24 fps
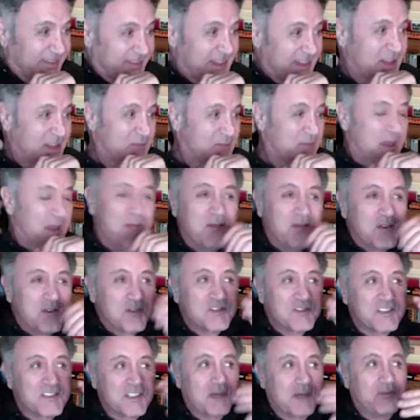maybe it
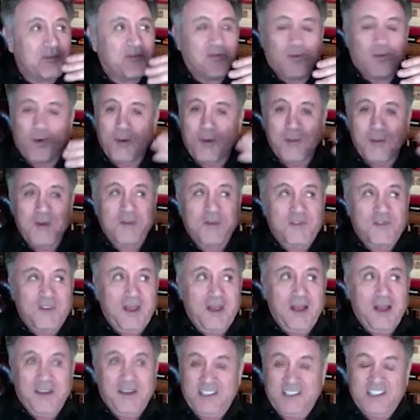was some form of
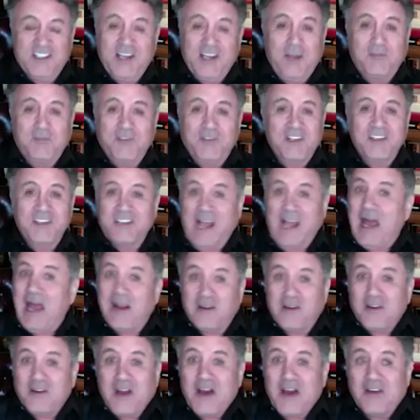acceptance. I
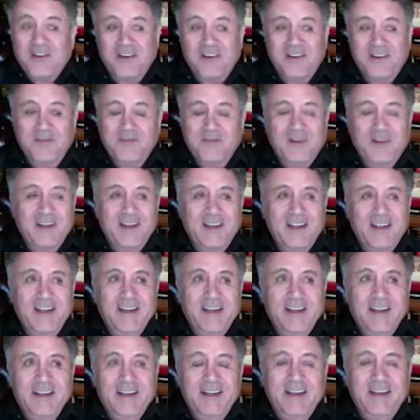don't know, but
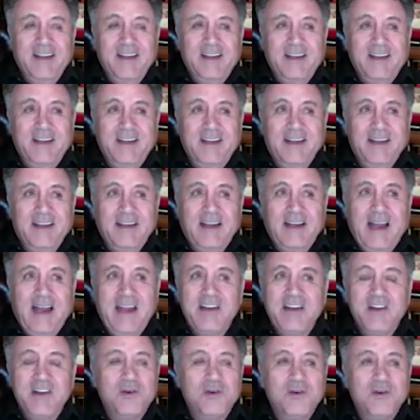
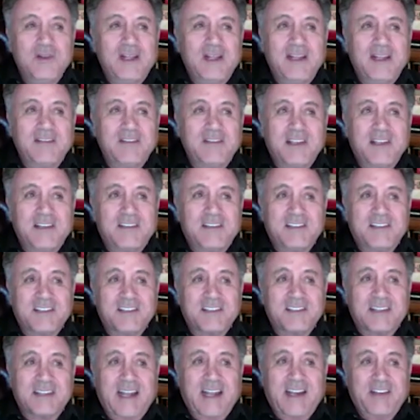I knew it, it
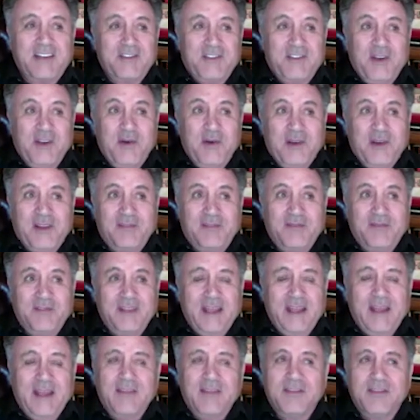just, I could do it
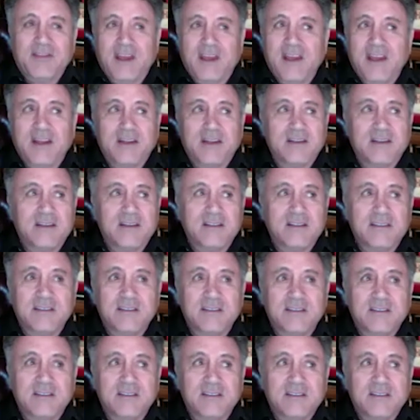and then
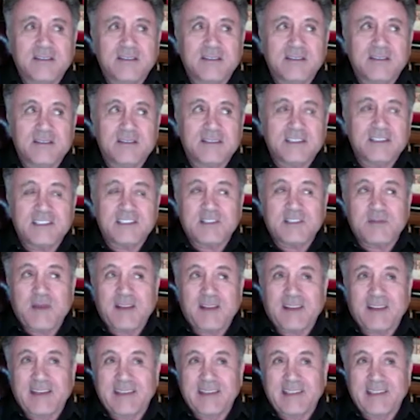this is
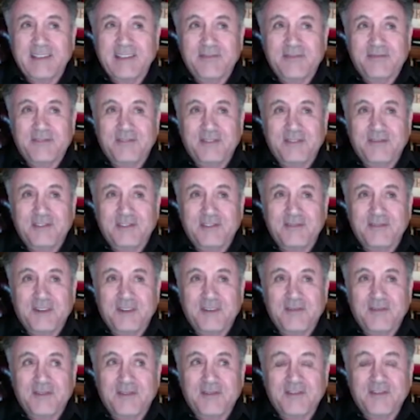about
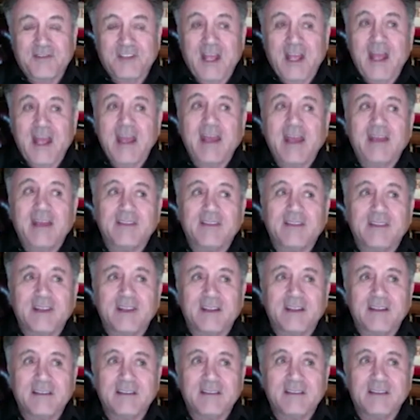1955, 50, and
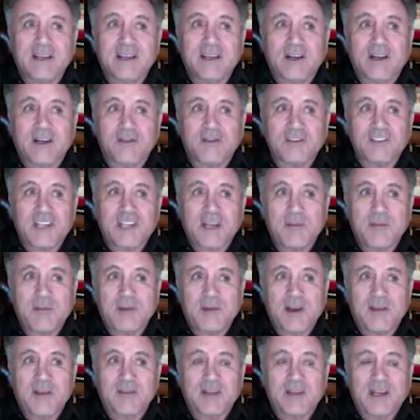then Elvis came
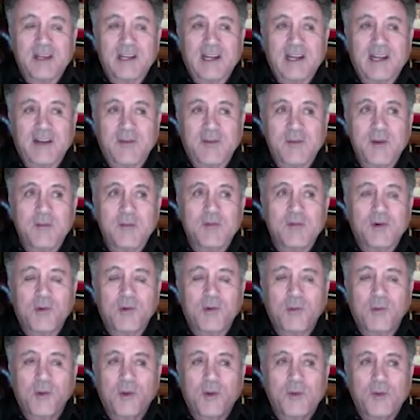out. And I remember
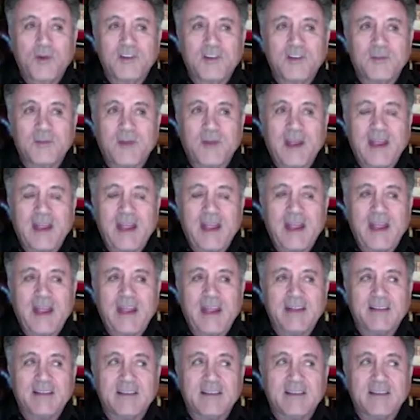when we went to my aunt